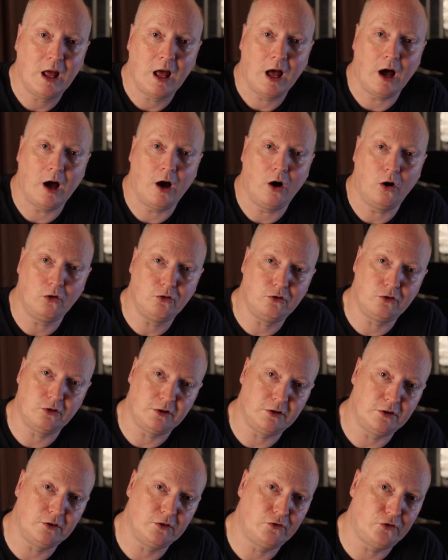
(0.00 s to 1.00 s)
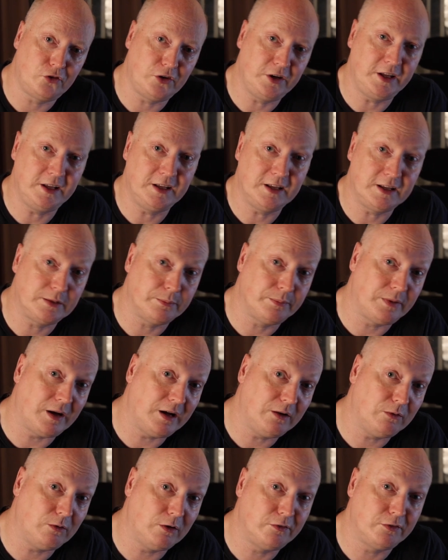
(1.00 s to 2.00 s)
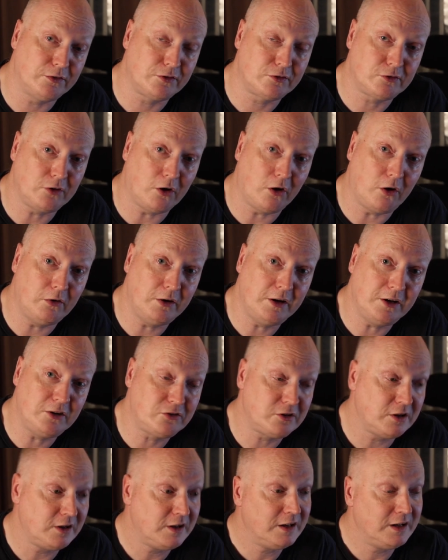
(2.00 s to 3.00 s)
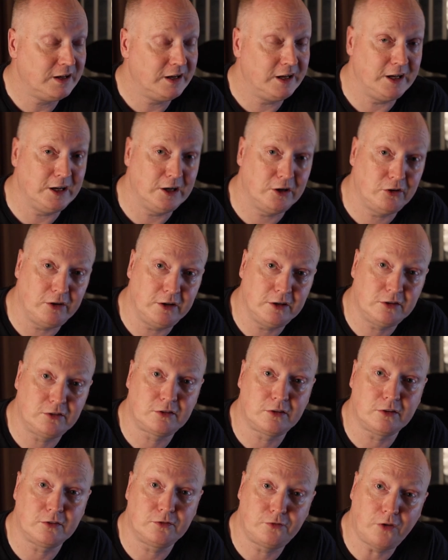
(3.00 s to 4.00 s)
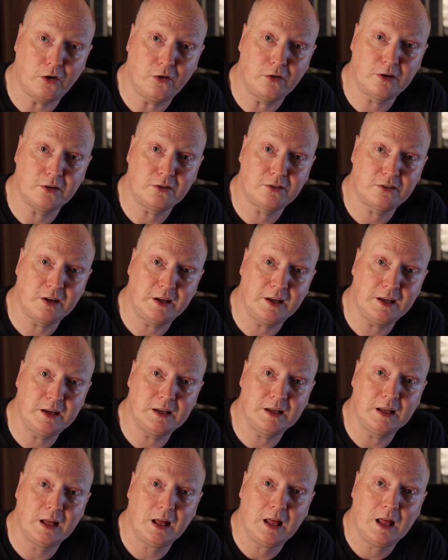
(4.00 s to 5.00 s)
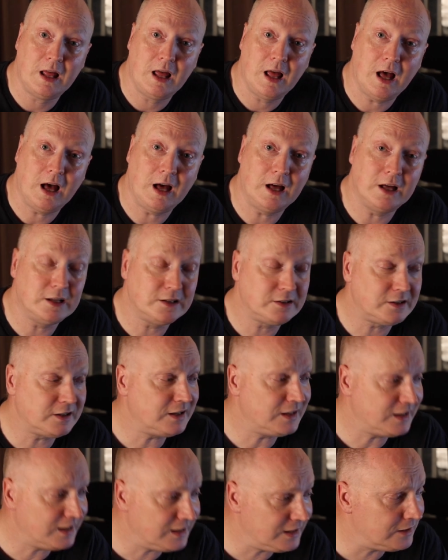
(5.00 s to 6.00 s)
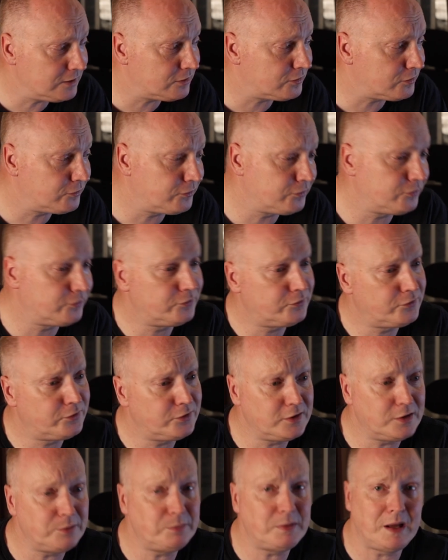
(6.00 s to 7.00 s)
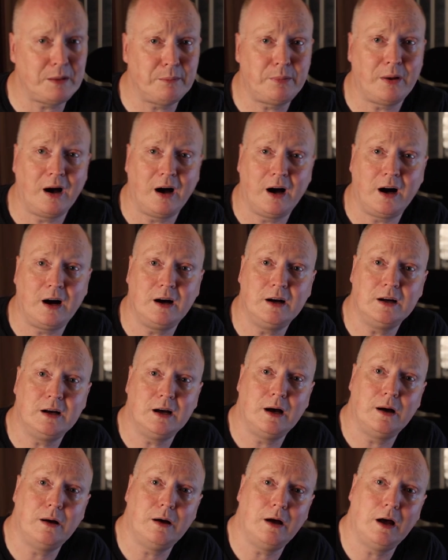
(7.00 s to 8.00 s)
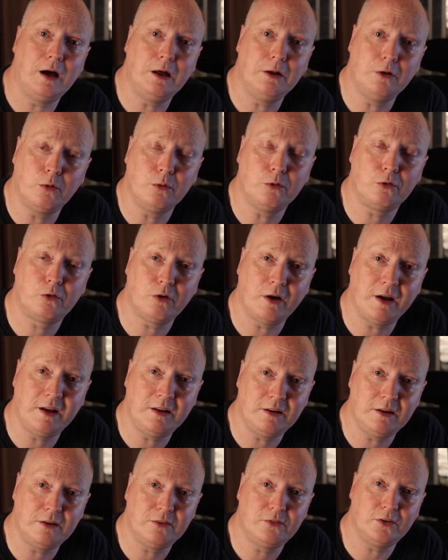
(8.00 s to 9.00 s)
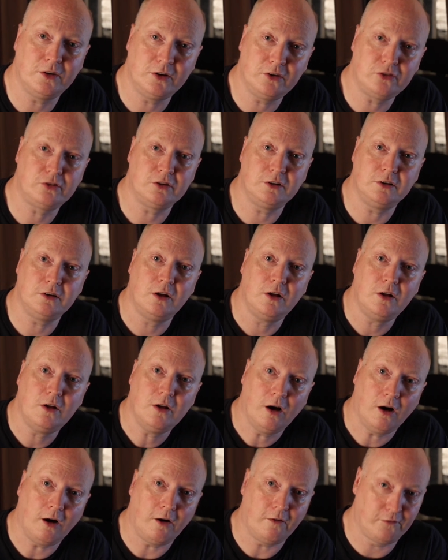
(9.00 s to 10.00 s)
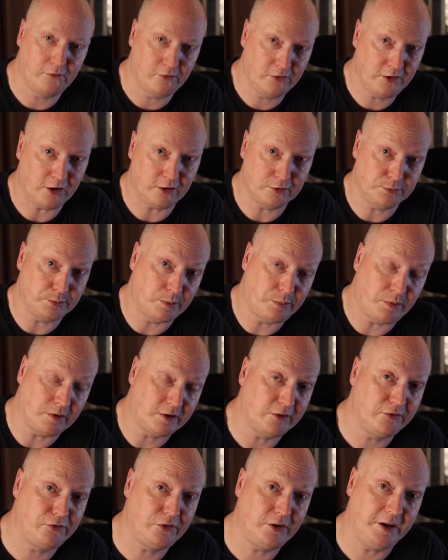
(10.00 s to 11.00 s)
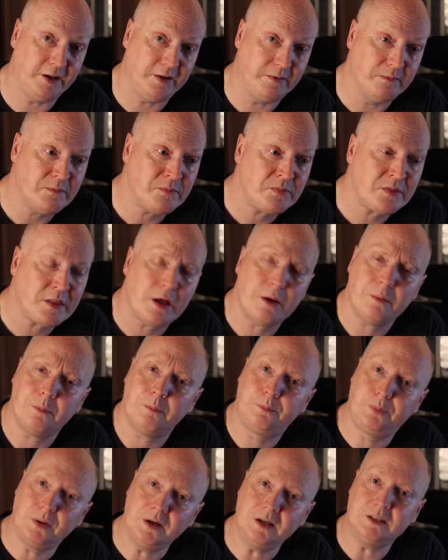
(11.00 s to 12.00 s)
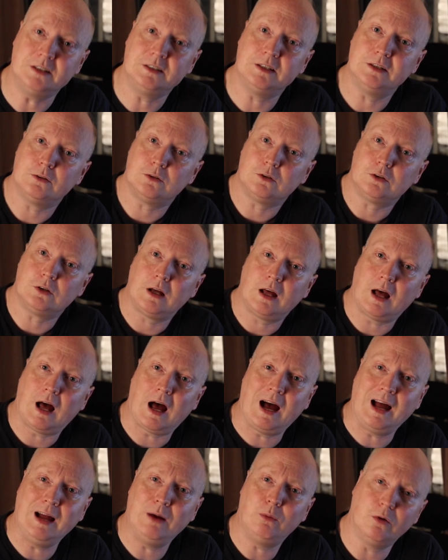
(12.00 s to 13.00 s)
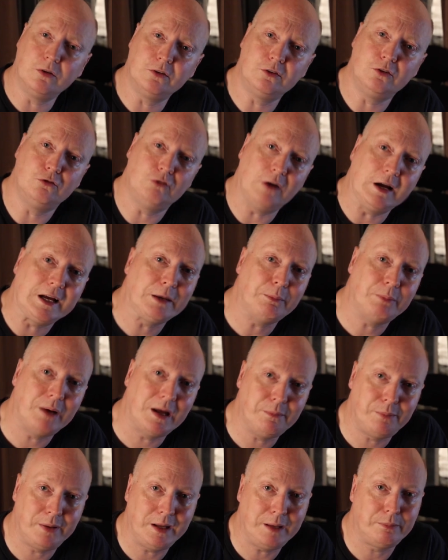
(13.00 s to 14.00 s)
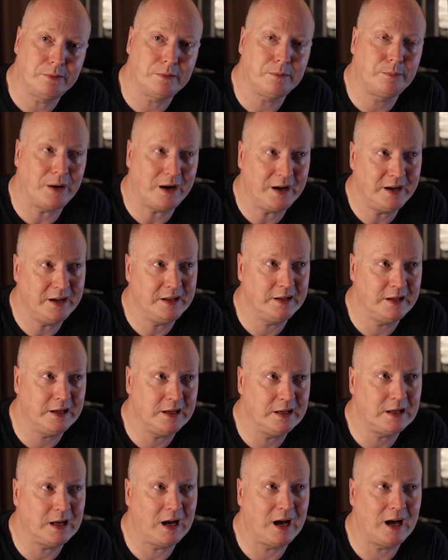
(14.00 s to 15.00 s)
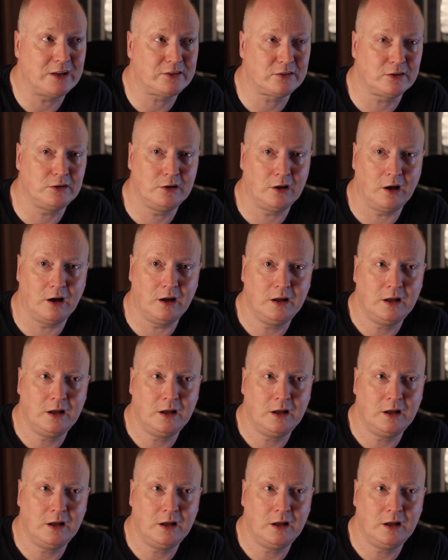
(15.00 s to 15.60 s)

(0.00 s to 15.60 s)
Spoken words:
103 GB worth of storage, increased focusing, and it is for the main part an upgraded version of the Osmo Pocket 3. But I wouldn't recommend people buying it as an